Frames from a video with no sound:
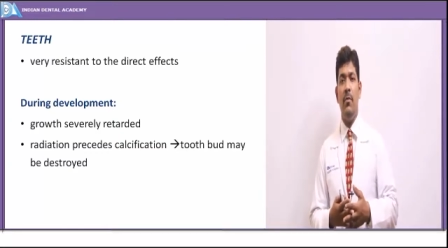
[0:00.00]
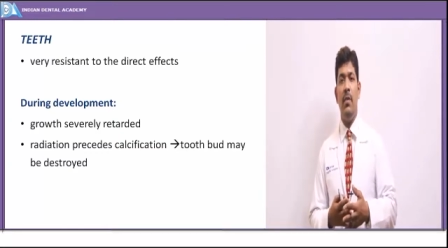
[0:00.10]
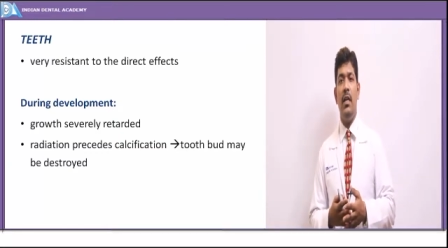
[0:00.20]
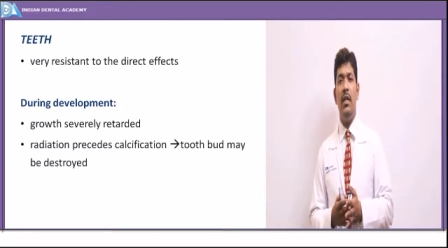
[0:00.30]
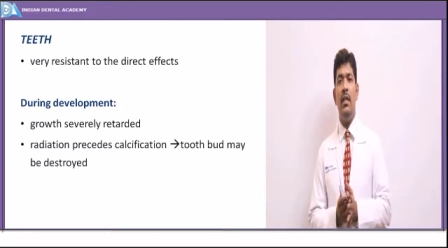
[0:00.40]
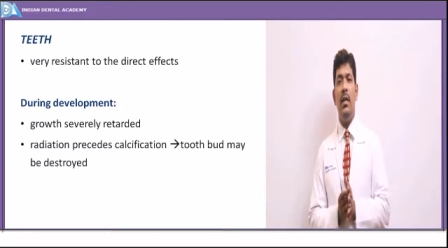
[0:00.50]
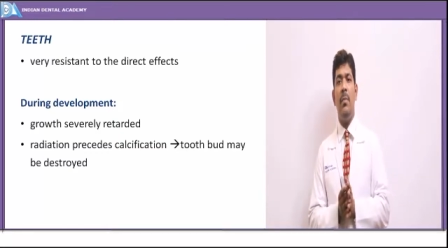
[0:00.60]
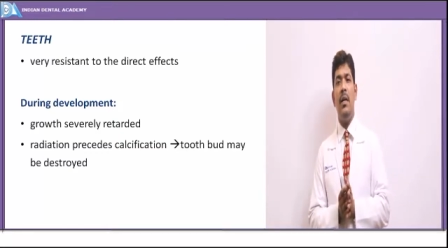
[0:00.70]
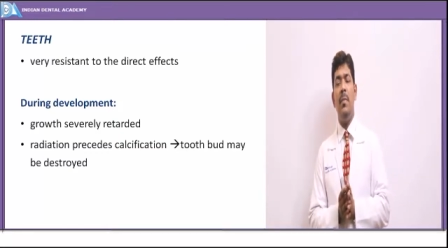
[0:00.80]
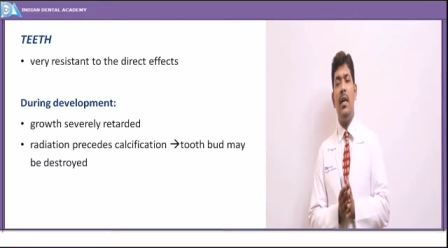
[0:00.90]
wherein there
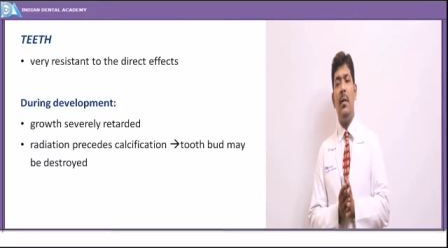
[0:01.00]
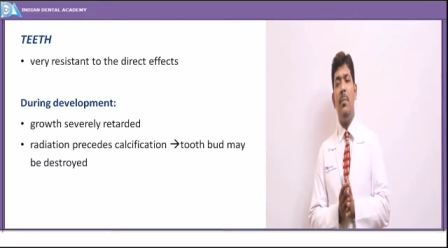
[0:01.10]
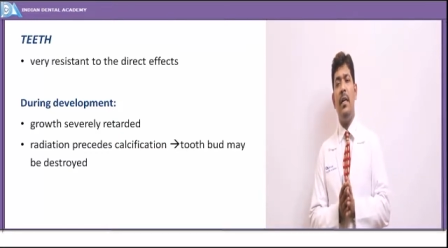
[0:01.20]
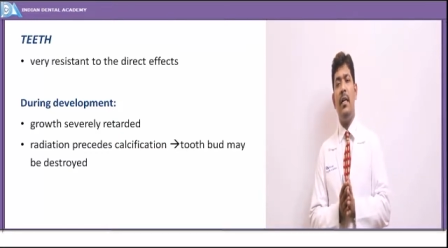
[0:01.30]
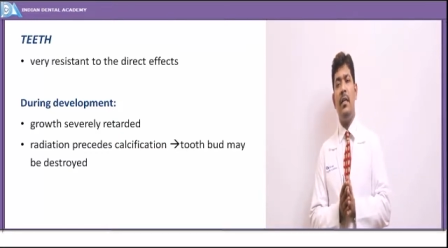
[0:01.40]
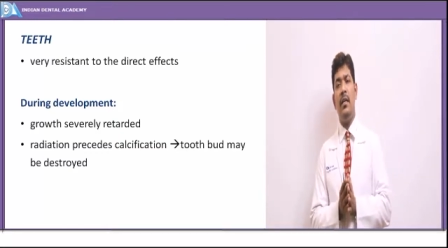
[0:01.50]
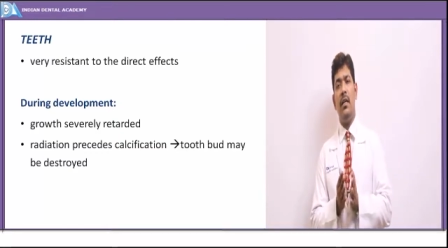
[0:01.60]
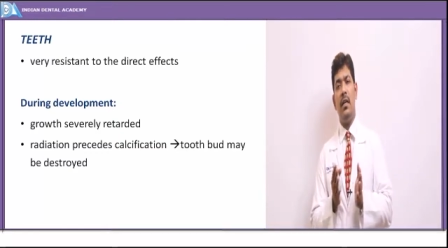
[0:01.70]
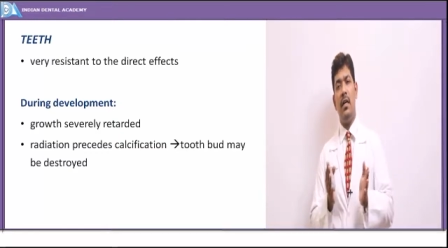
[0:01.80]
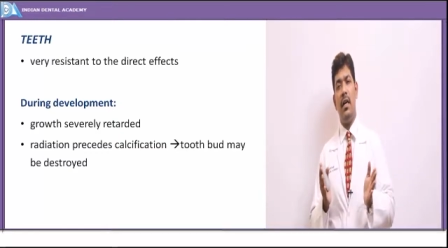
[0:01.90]
might be complete
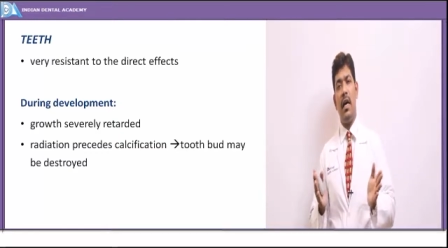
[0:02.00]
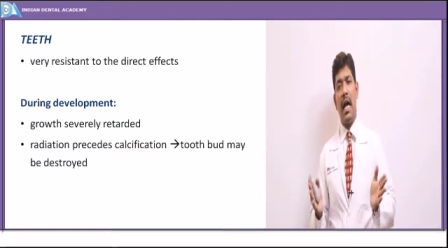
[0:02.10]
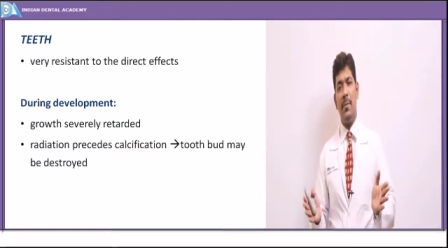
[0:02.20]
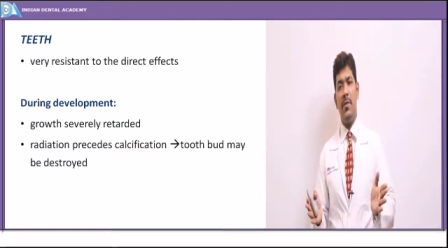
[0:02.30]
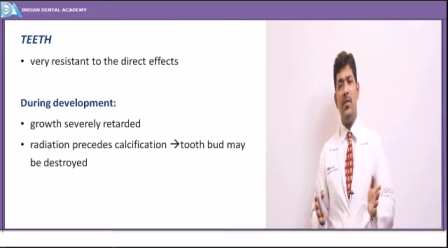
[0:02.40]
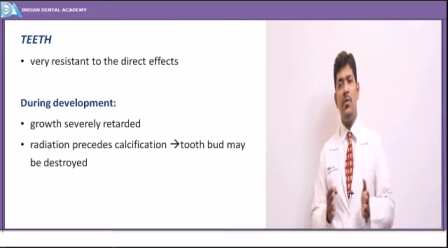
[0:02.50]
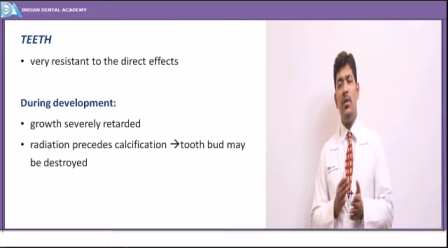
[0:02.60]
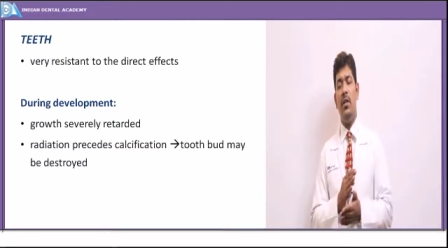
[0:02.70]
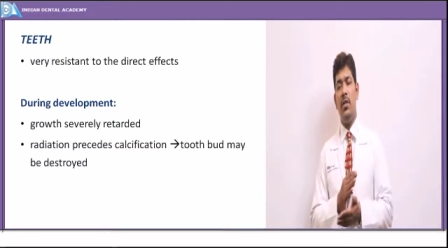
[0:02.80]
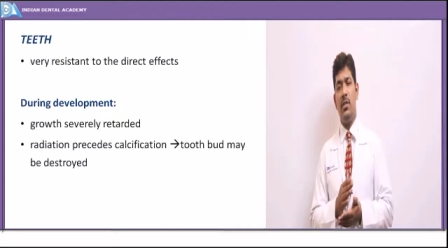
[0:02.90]
uh, absence
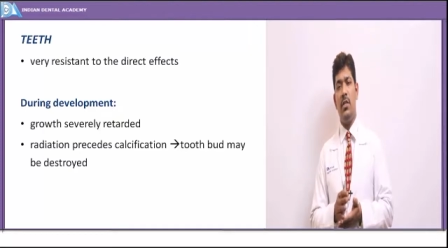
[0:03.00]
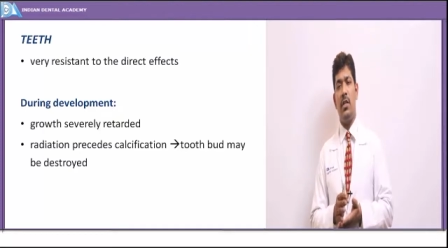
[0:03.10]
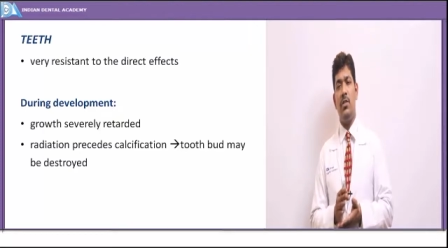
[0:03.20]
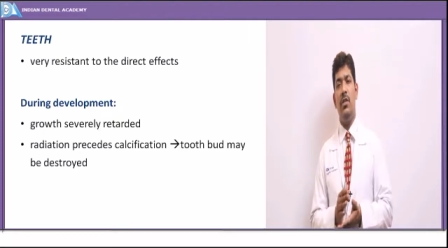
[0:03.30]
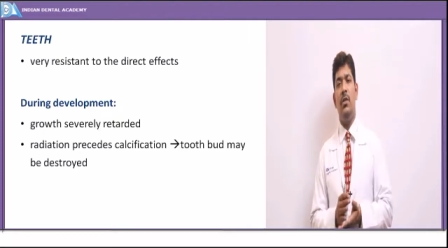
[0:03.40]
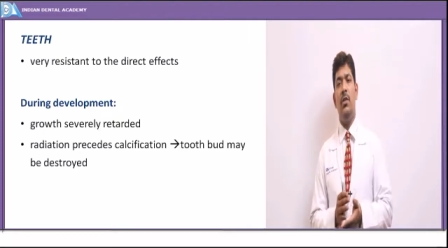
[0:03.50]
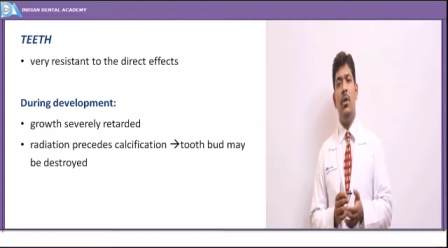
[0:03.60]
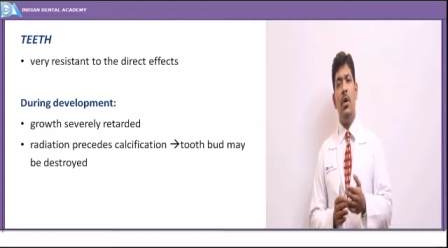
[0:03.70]
or destruction